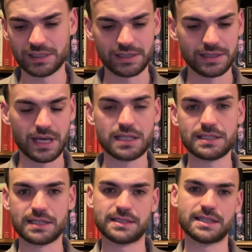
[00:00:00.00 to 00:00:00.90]
and
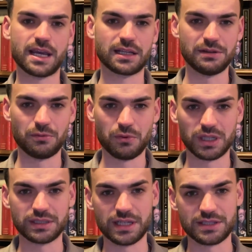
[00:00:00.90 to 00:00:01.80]
that's exactly
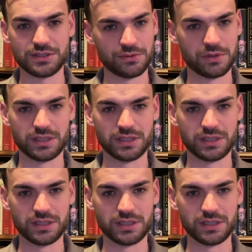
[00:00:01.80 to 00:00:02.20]
what gets you